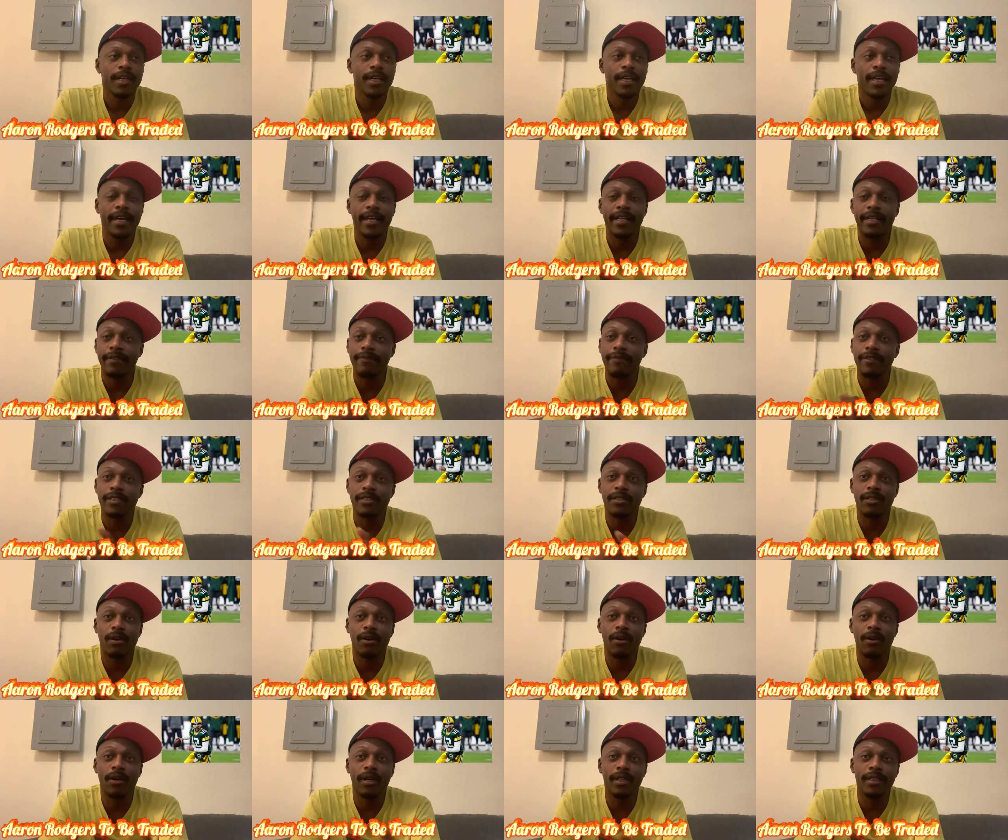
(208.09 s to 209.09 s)
And if he's
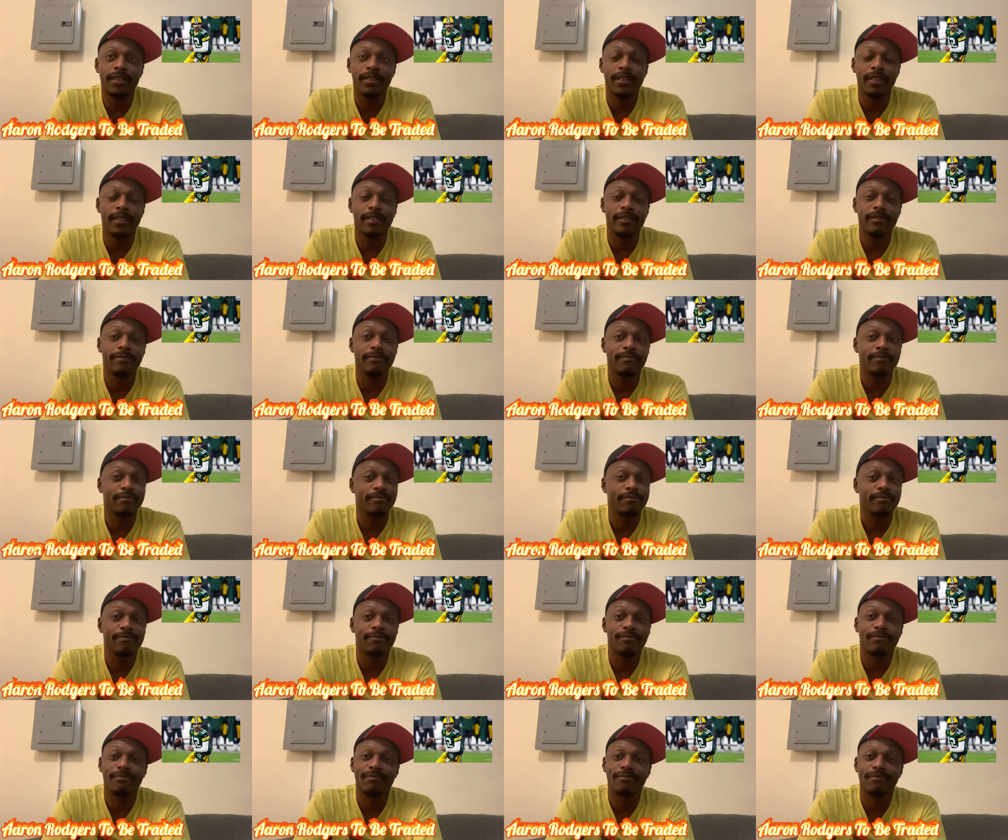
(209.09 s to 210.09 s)
gone, then
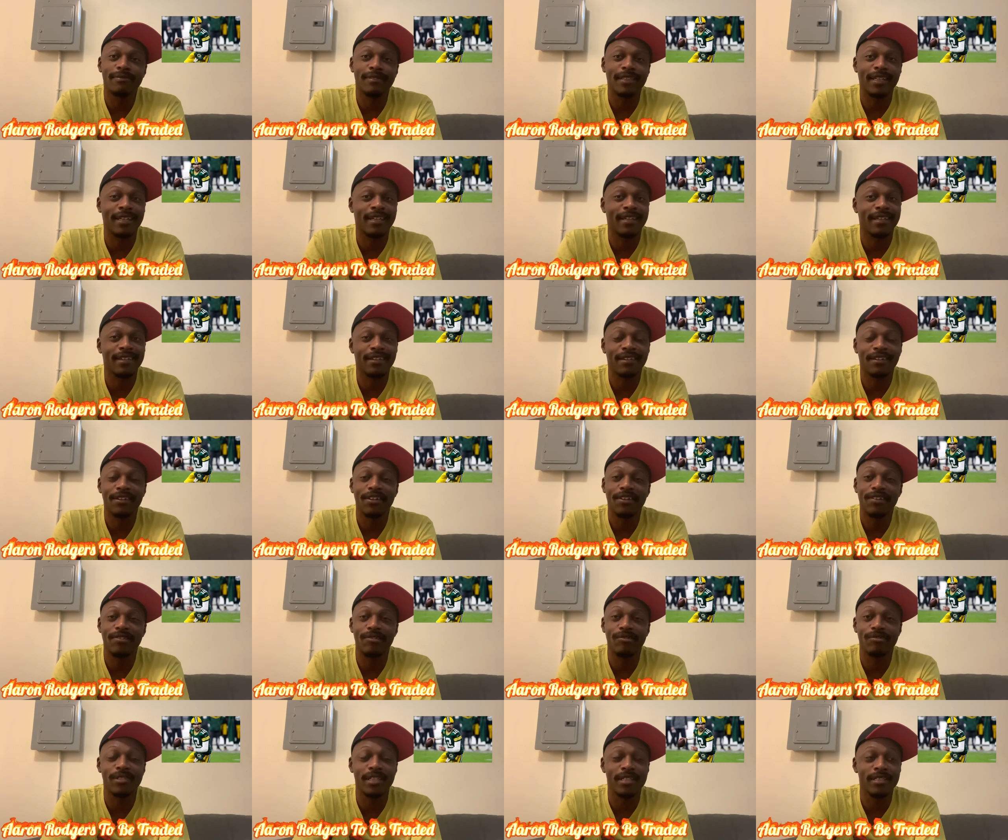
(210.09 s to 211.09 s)

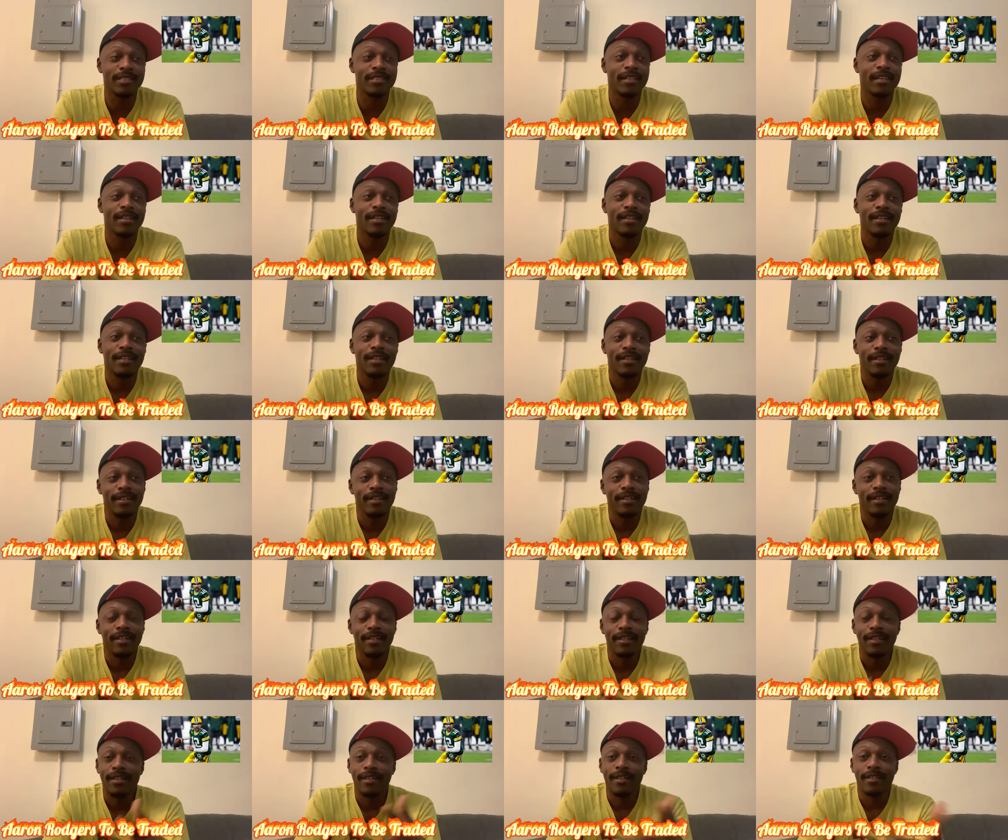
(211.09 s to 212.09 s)
you just
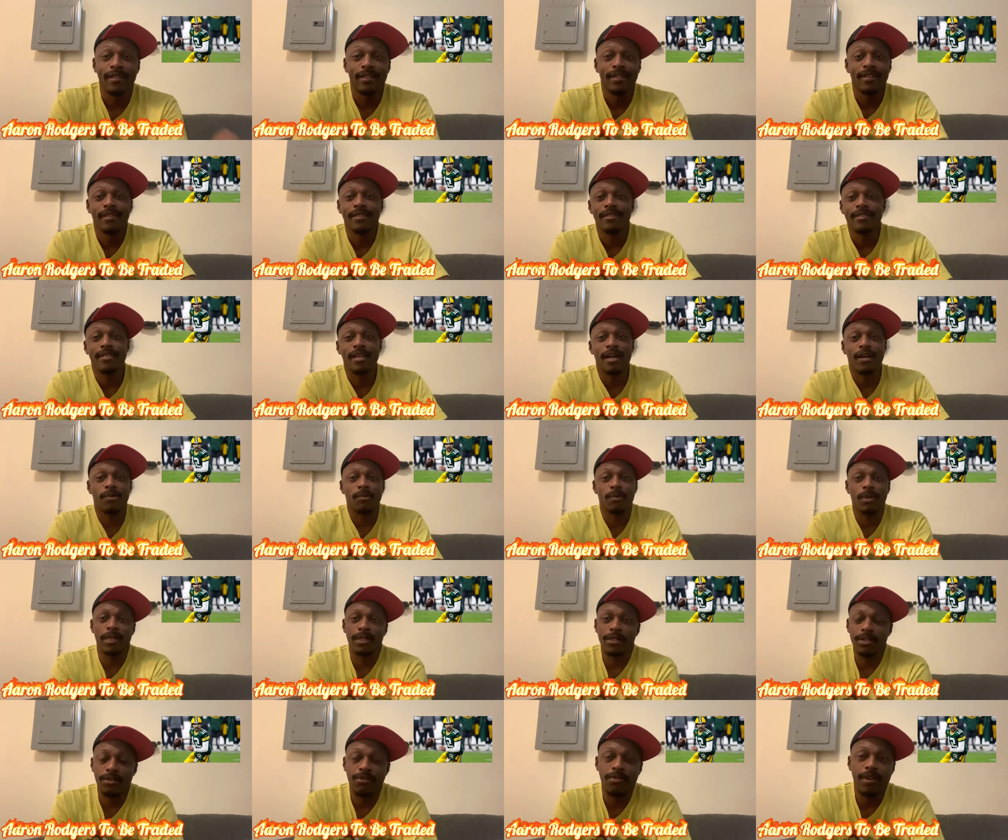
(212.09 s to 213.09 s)
took one
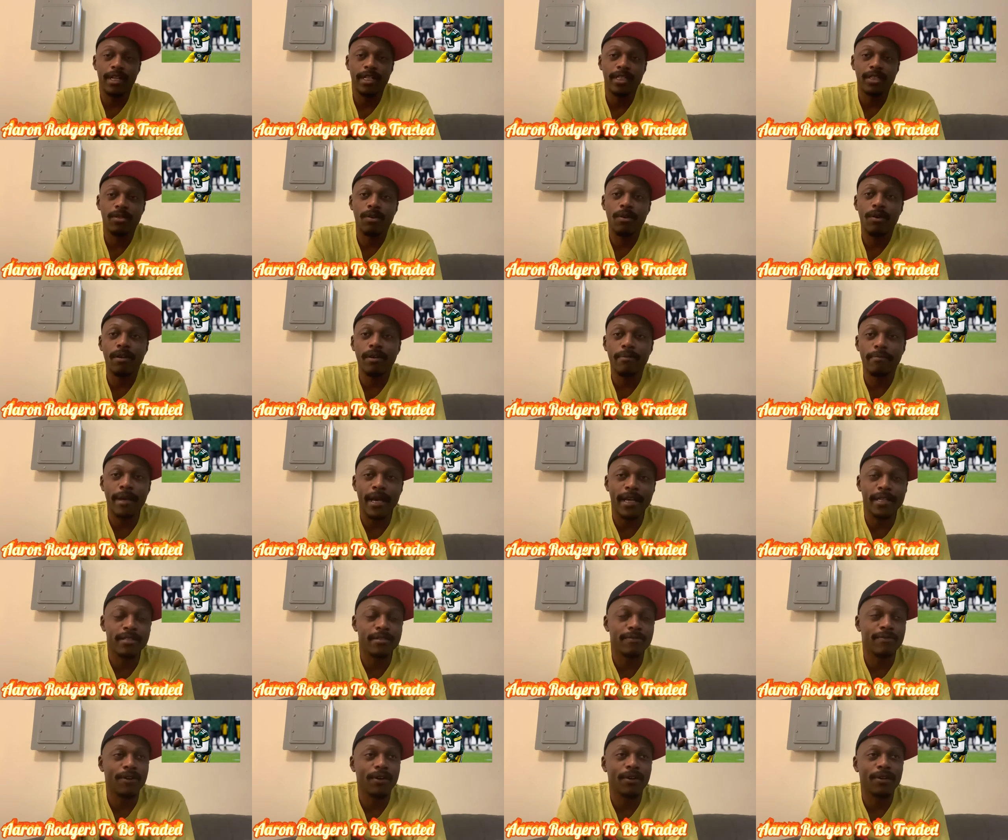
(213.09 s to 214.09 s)
of the greatest quarterbacks
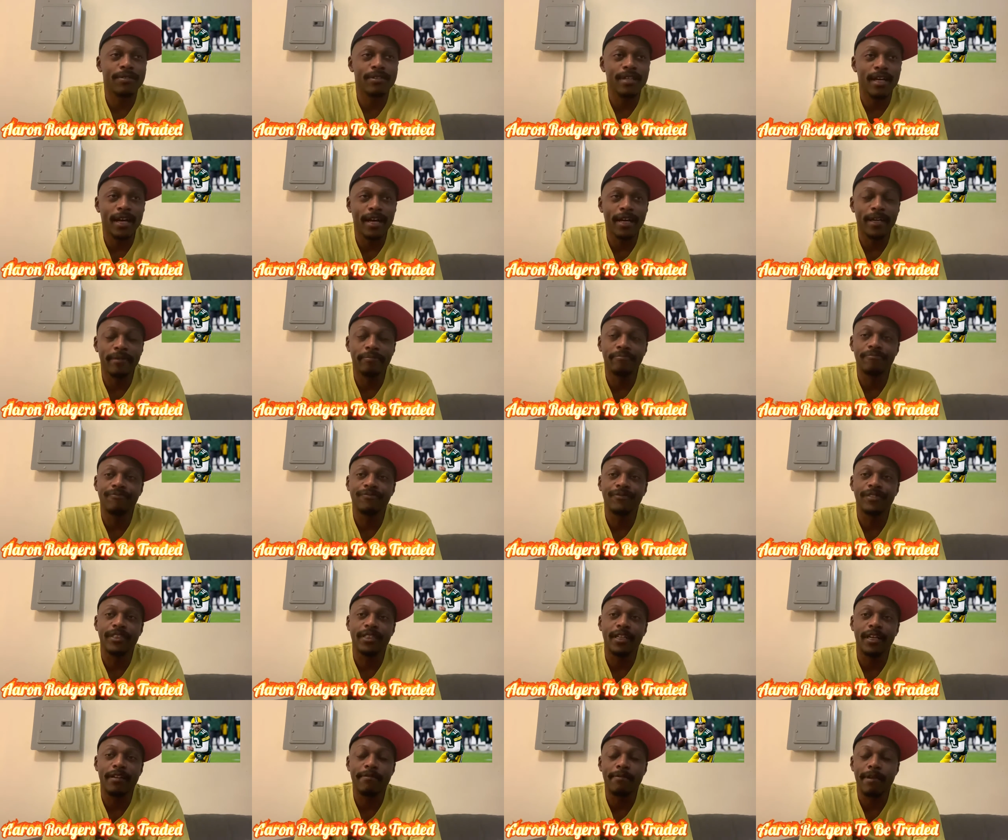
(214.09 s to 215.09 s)
of all time. You
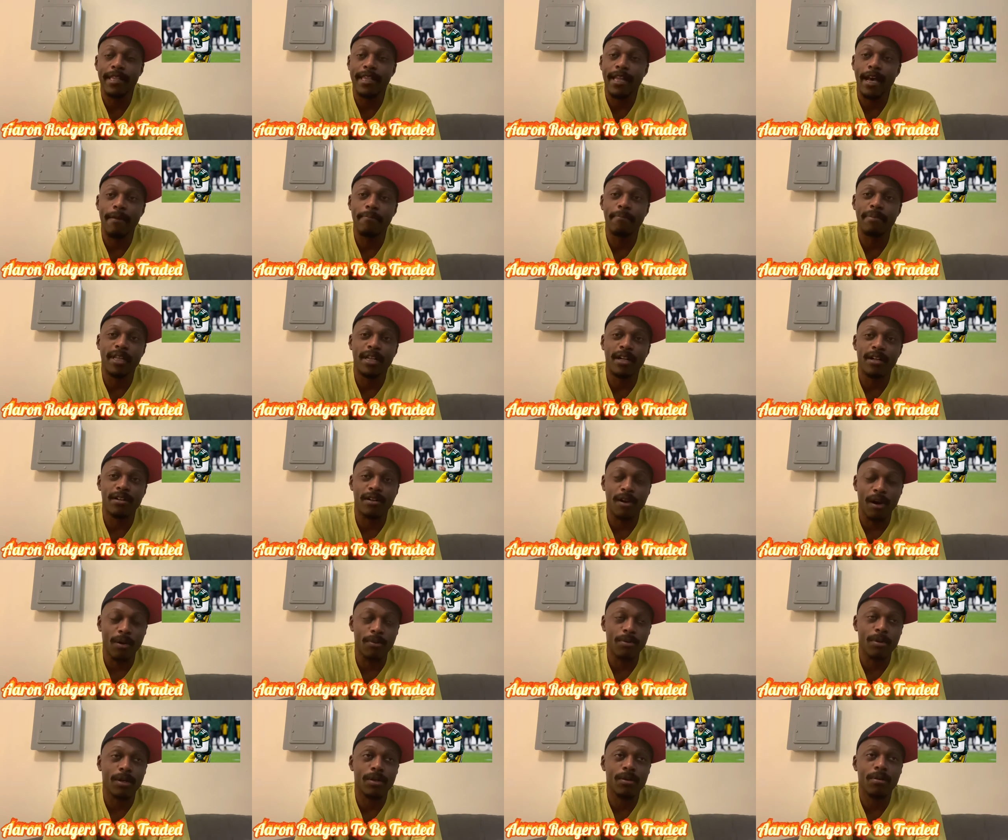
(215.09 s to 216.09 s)
know, he may not be the
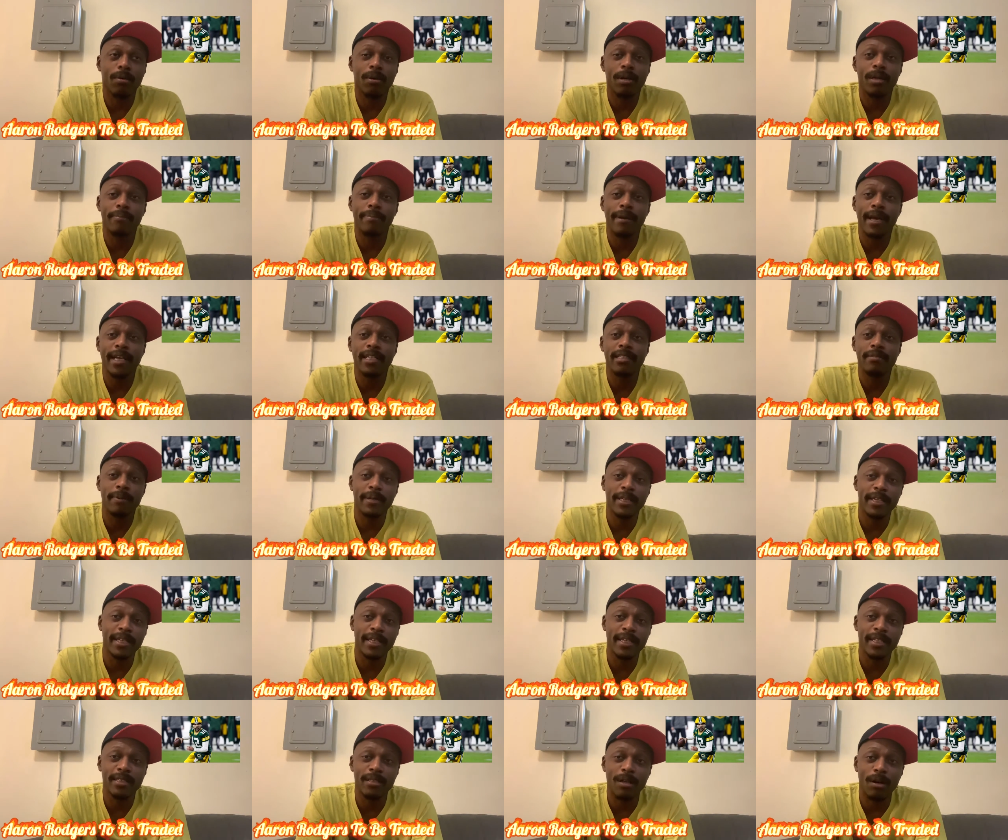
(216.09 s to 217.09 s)
GOAT of quarterbacks, but
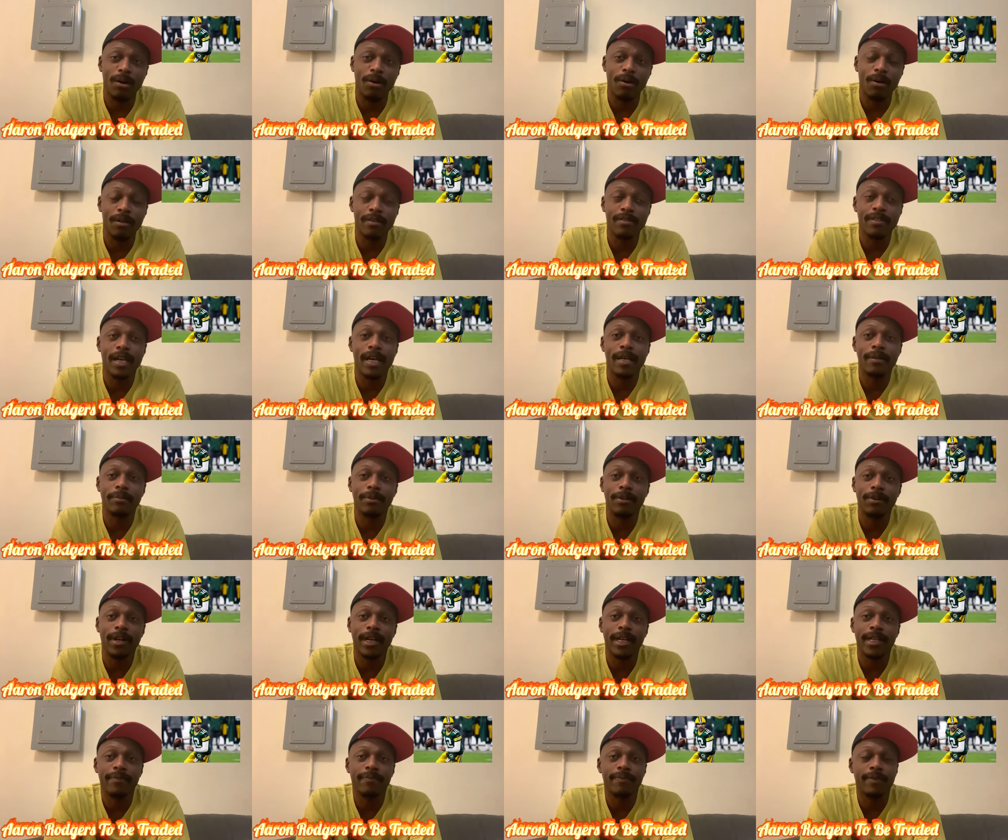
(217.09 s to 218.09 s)
he is an all-time
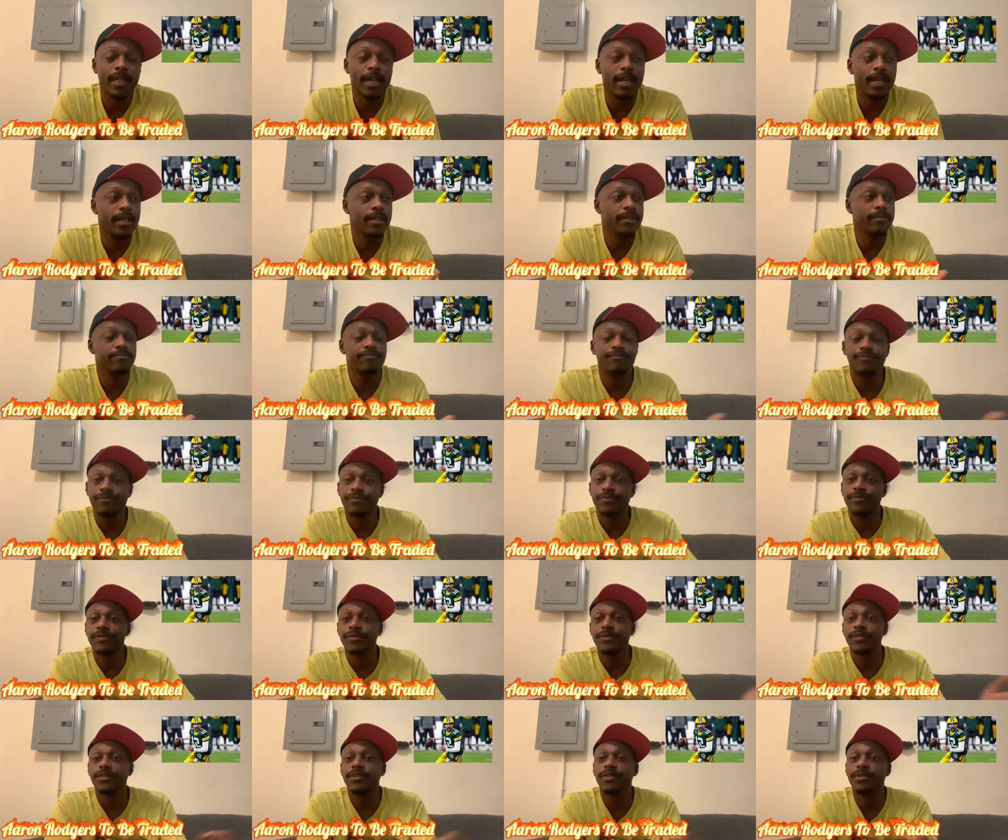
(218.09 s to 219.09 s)
great, and
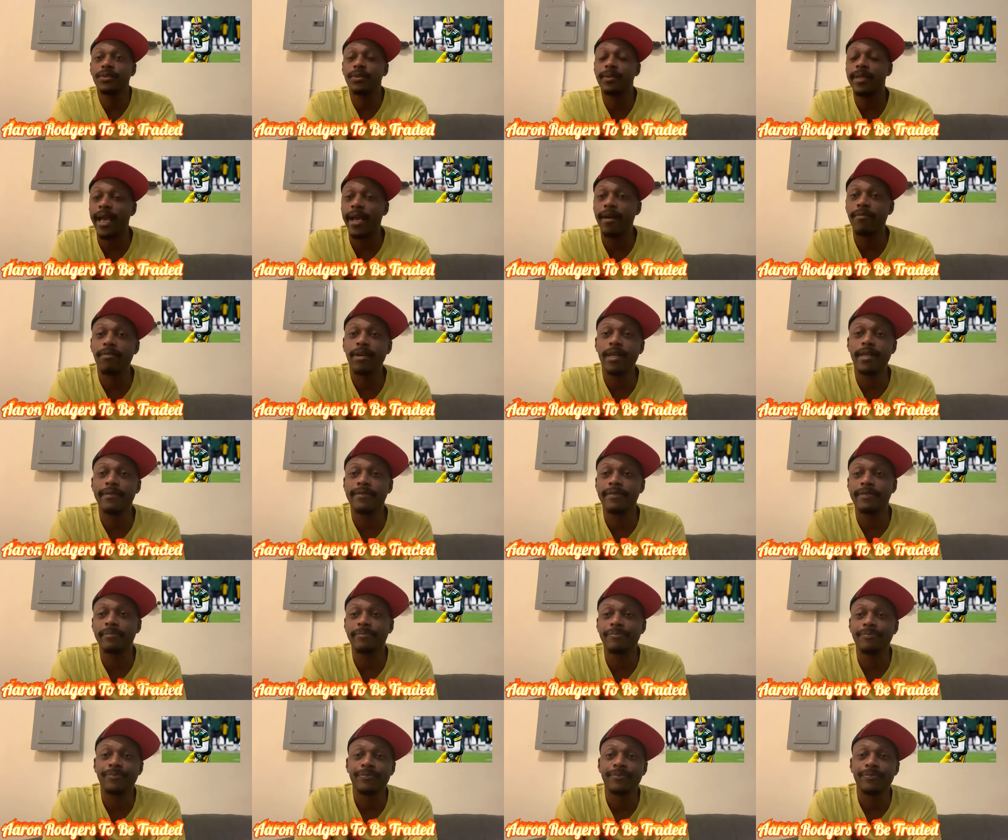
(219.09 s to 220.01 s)
you got rid of him,